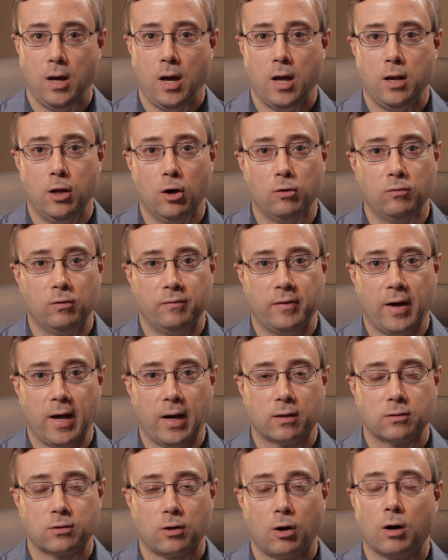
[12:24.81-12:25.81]
and
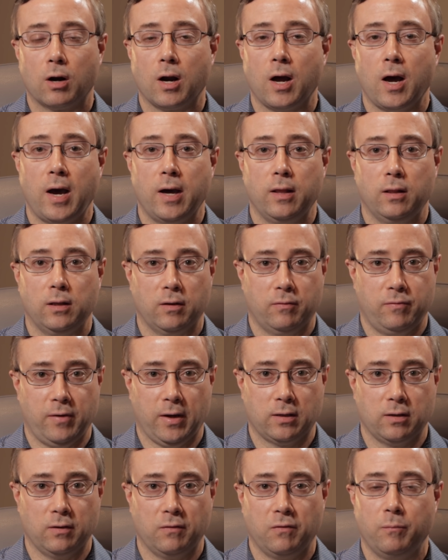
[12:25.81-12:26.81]
Novavax are highly
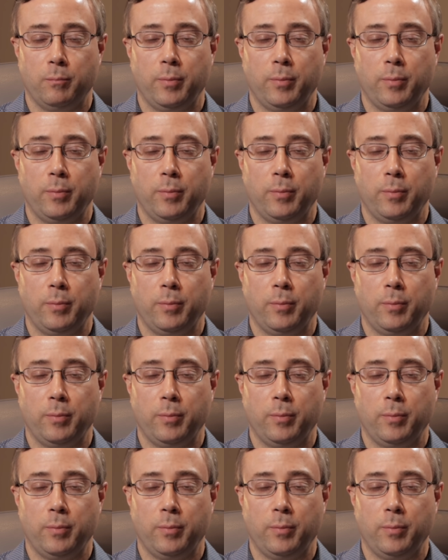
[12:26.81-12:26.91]
effective,